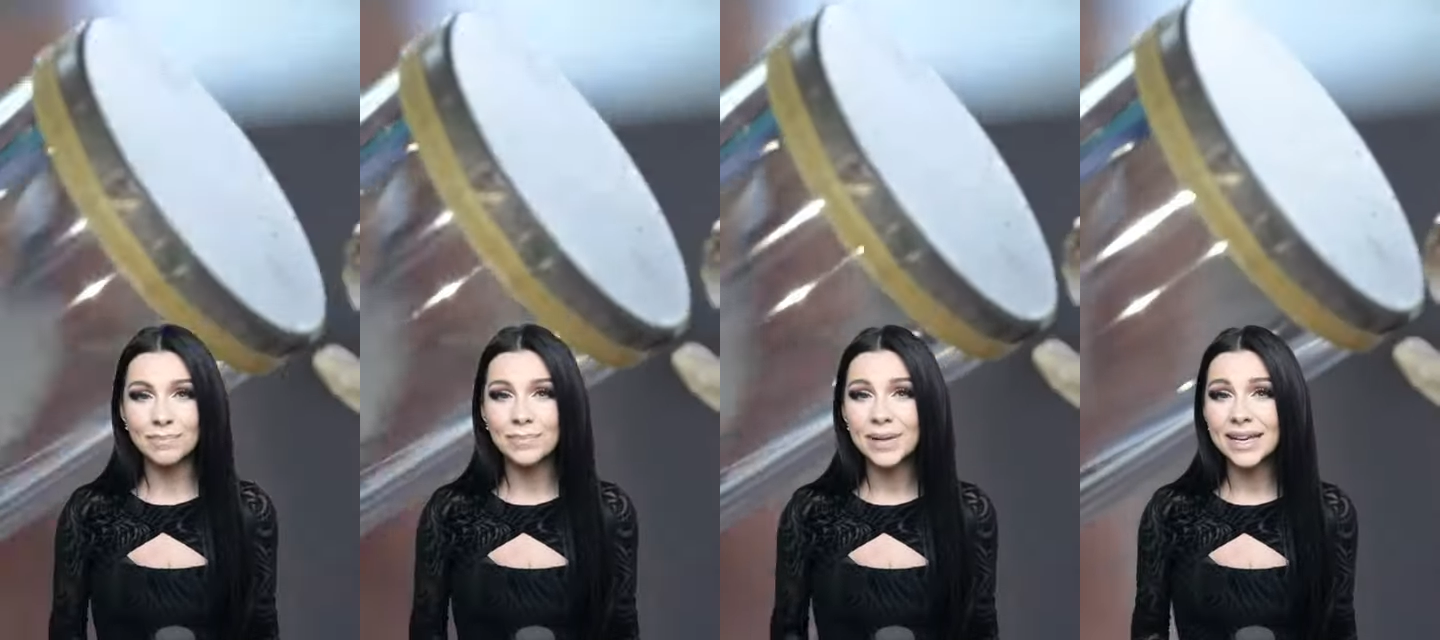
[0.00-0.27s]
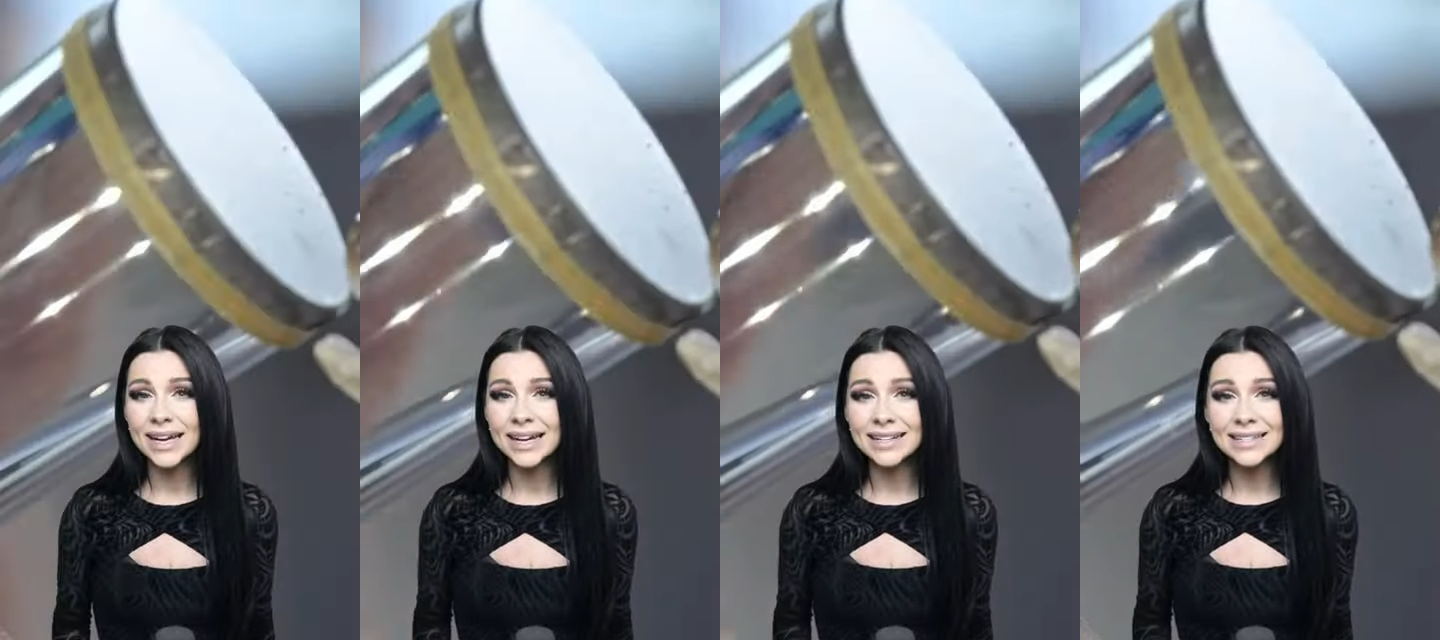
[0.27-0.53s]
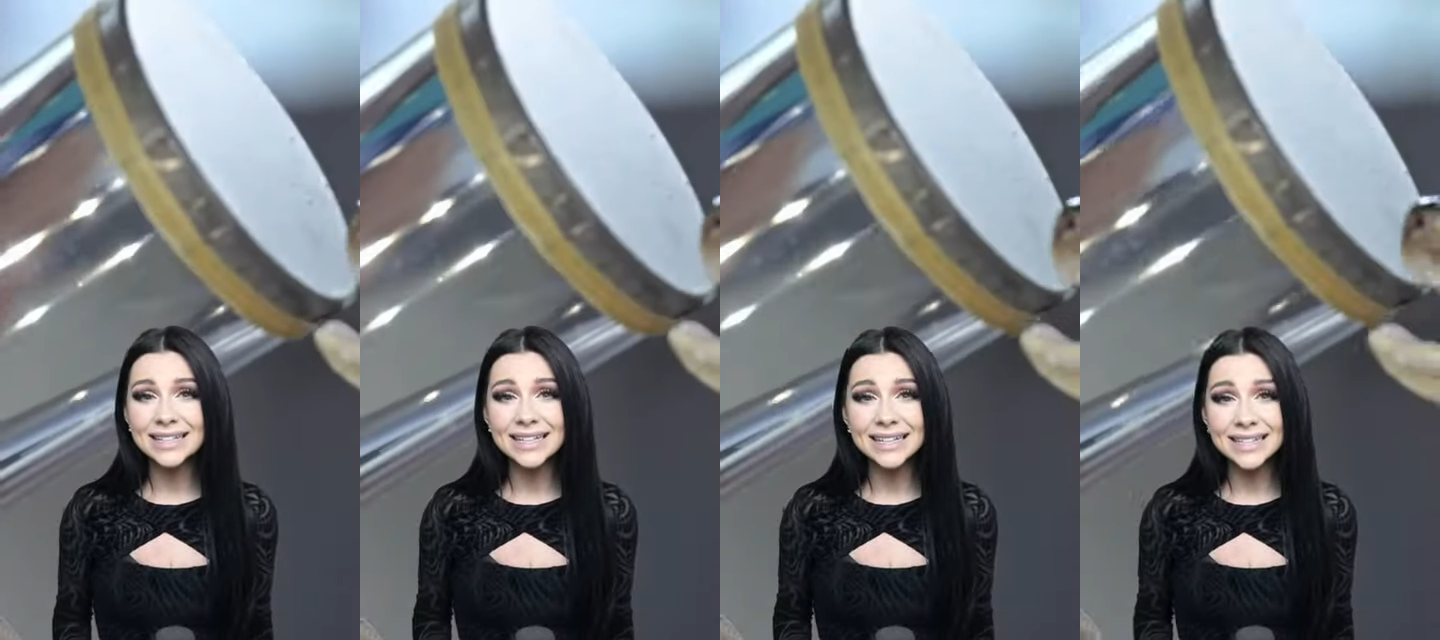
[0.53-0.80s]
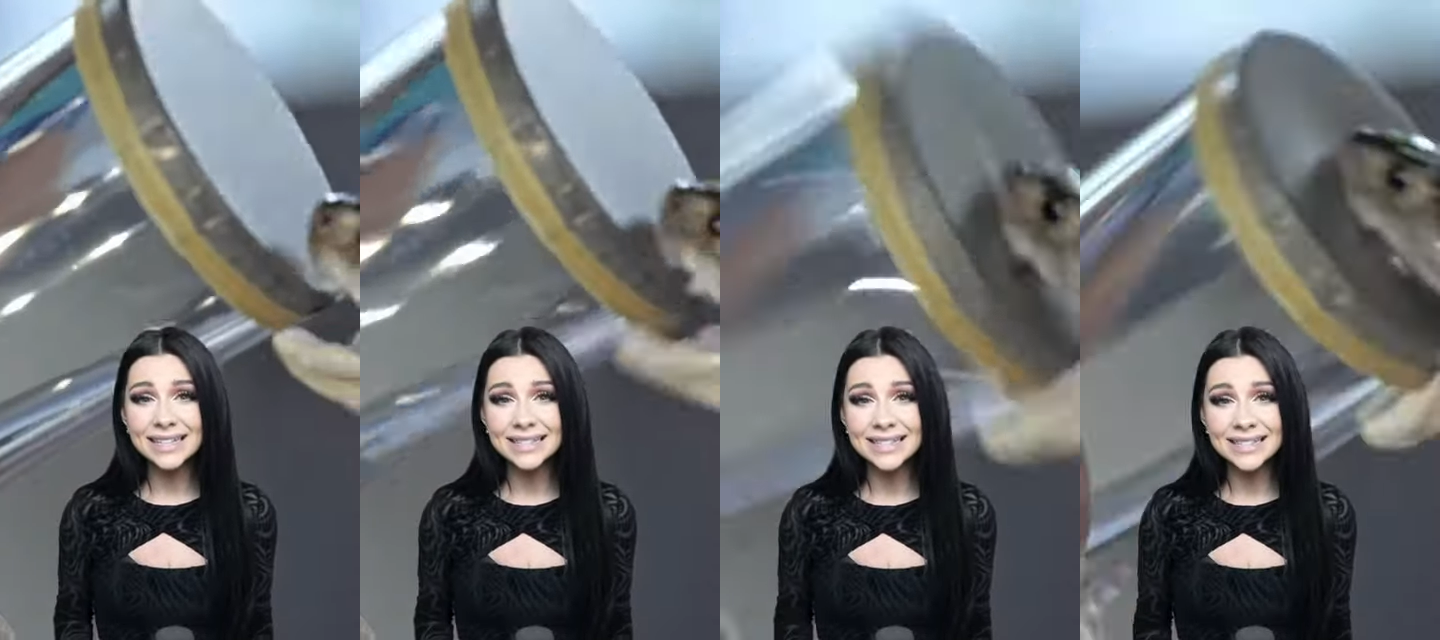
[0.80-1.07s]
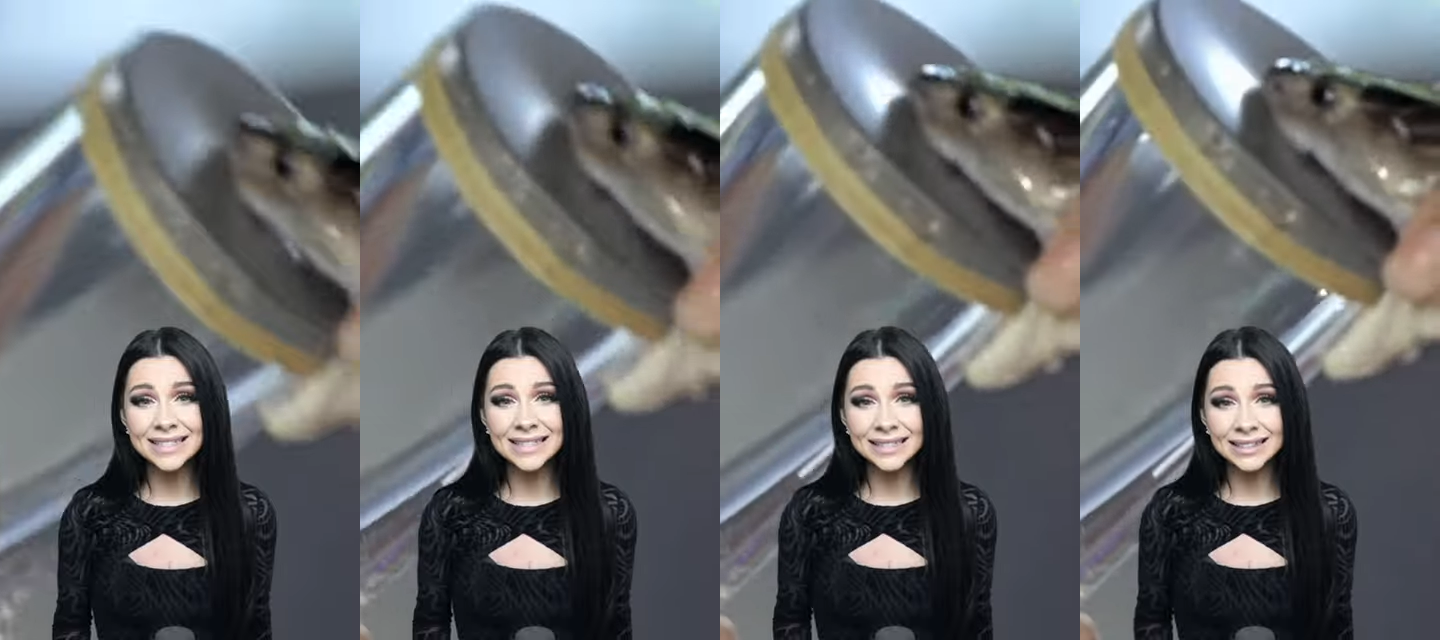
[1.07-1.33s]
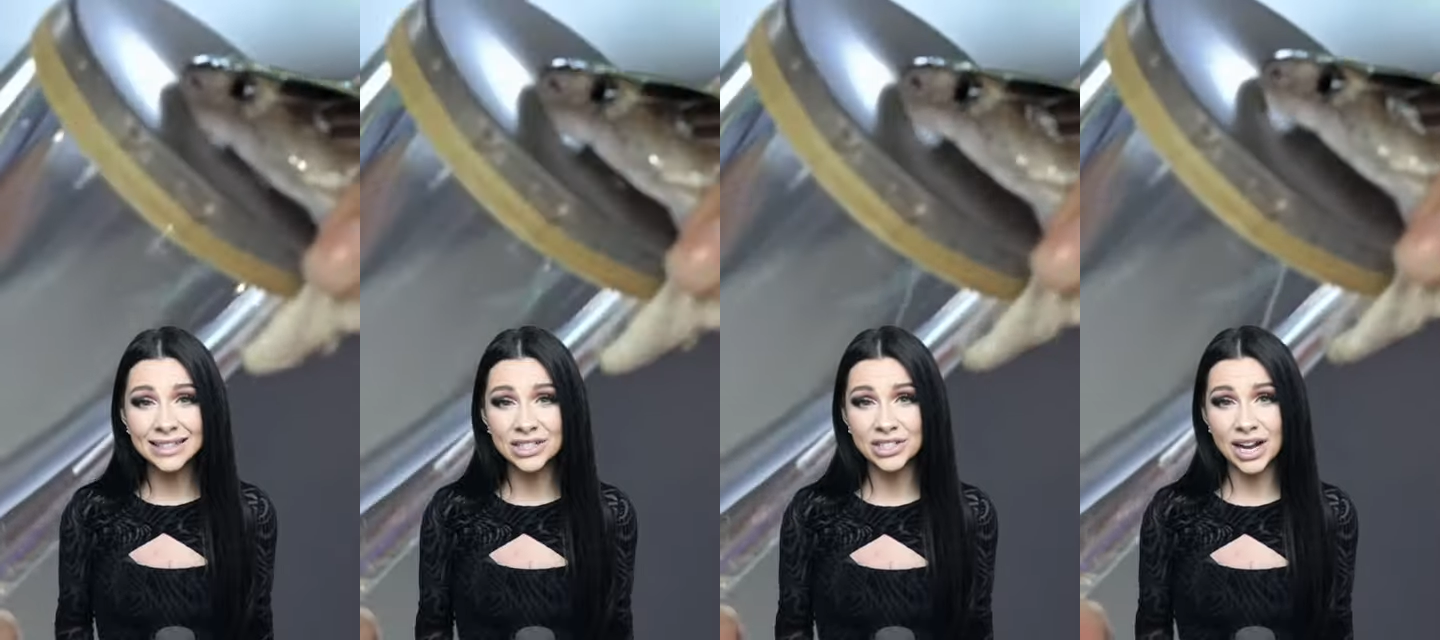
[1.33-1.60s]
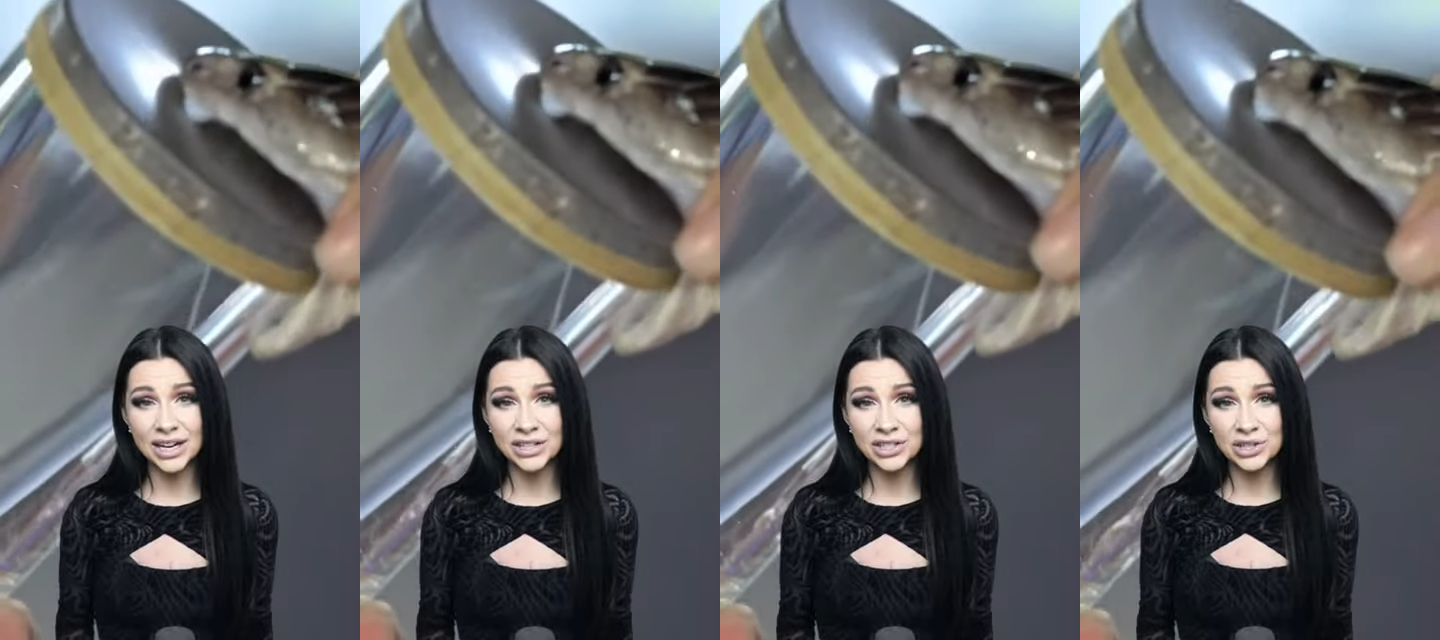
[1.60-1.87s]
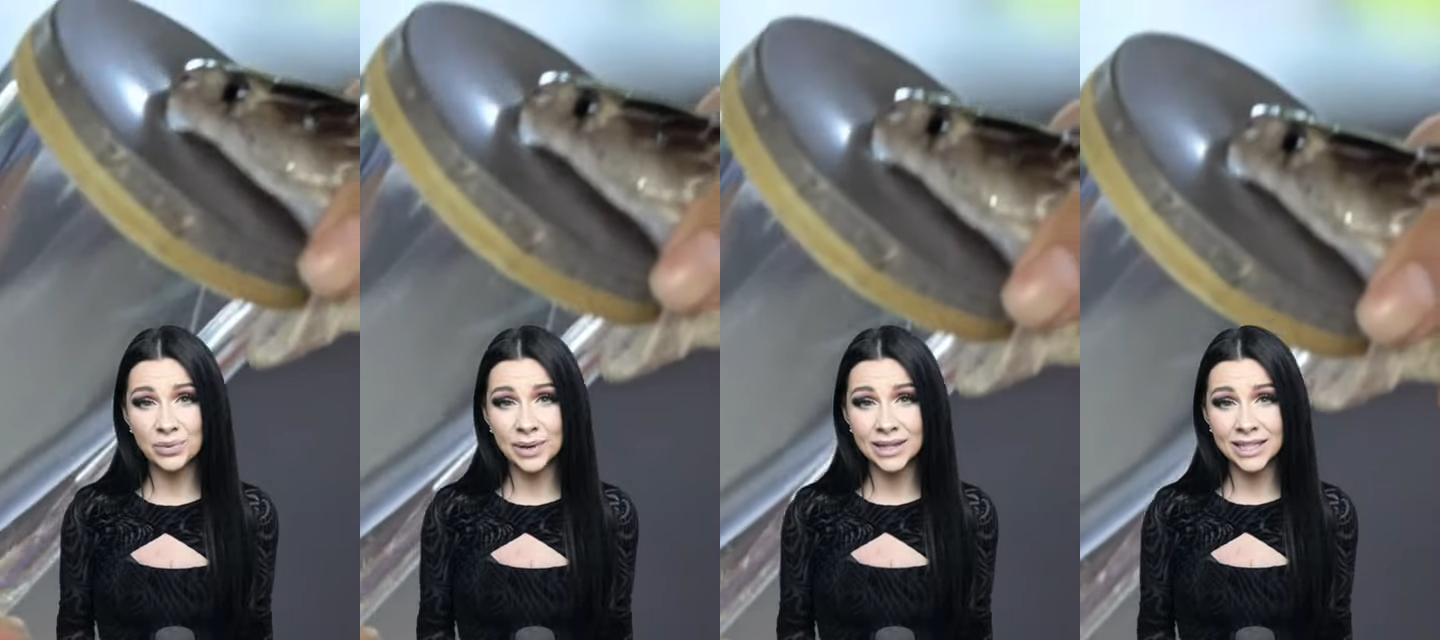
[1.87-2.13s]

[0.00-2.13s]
because it can still inject you with